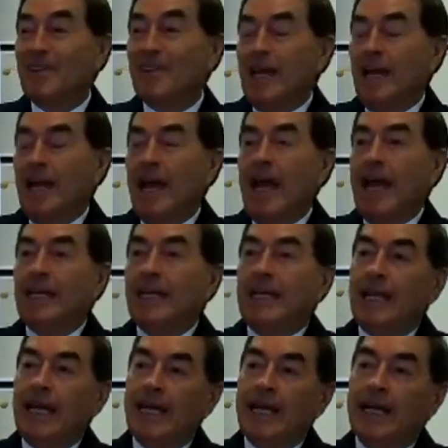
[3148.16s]
And
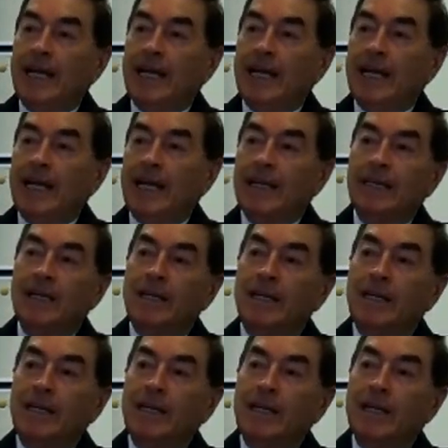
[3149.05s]
there,
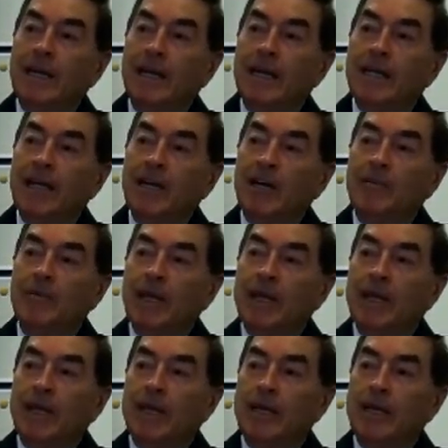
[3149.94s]
Naomi
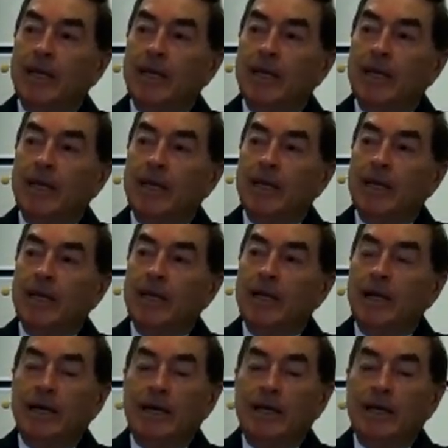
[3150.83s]
uh,
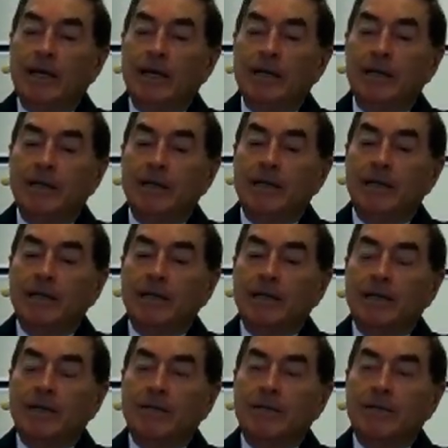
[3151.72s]

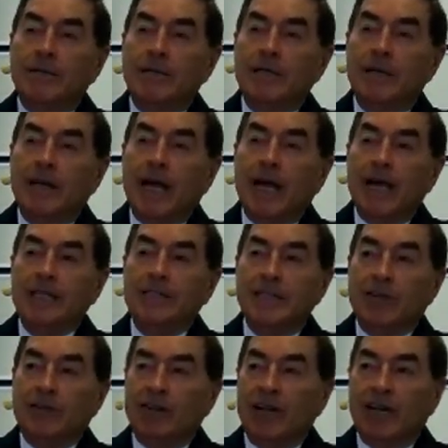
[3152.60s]
has a
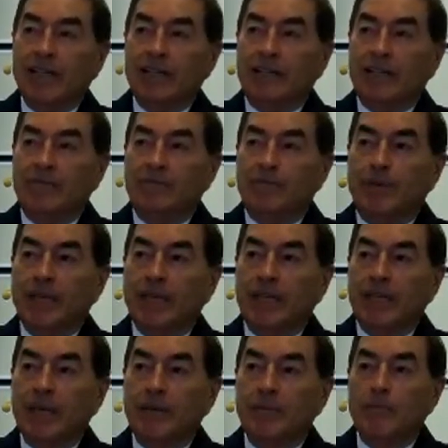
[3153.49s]
relative by the
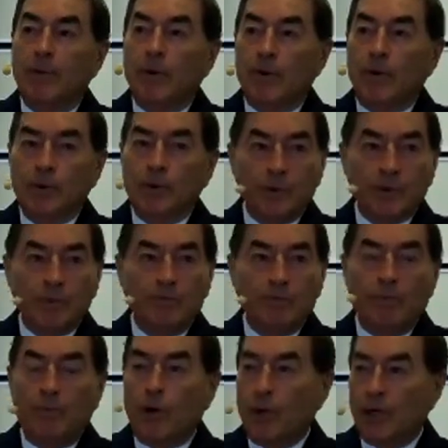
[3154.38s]
name Bo,
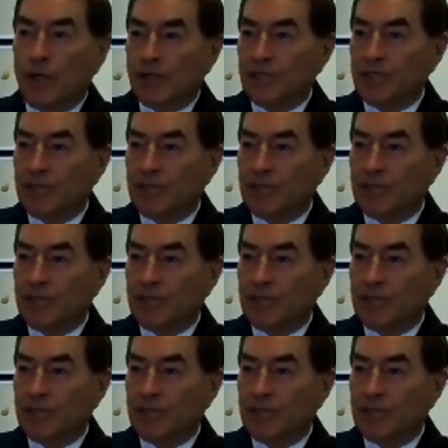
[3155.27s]
Boaz.